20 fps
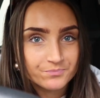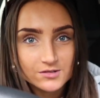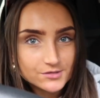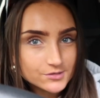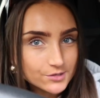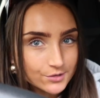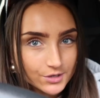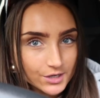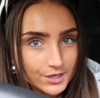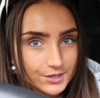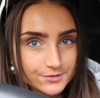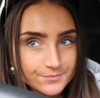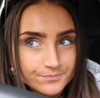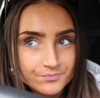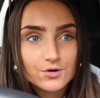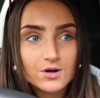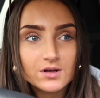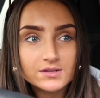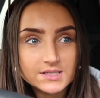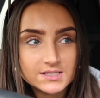So good.
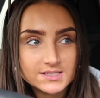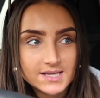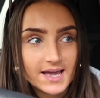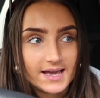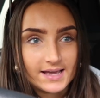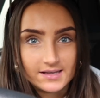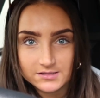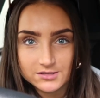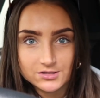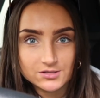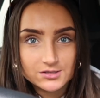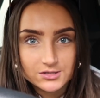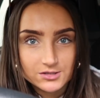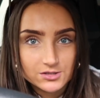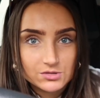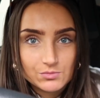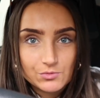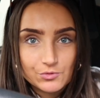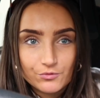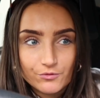Granted, yeah, it's just a
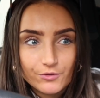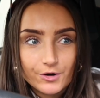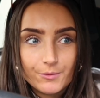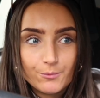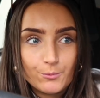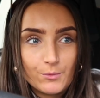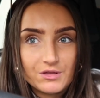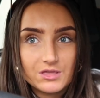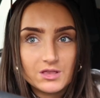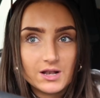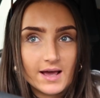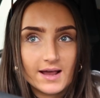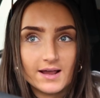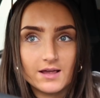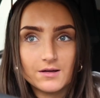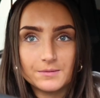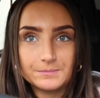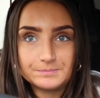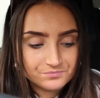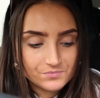small room with
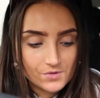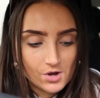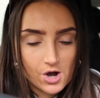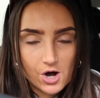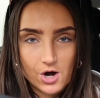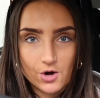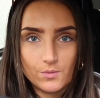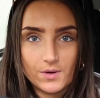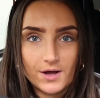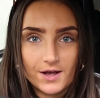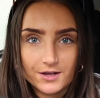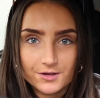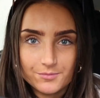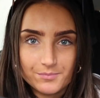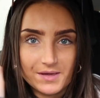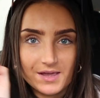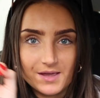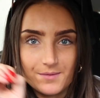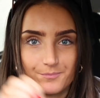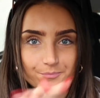like artwork
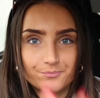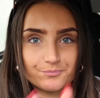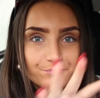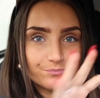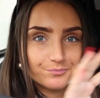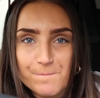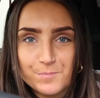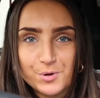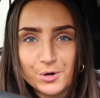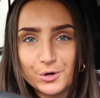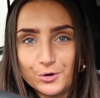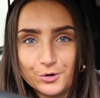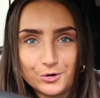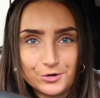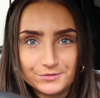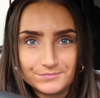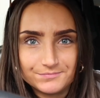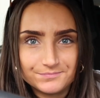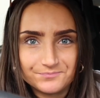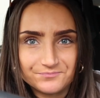being put
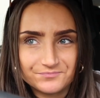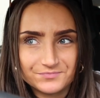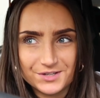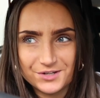on.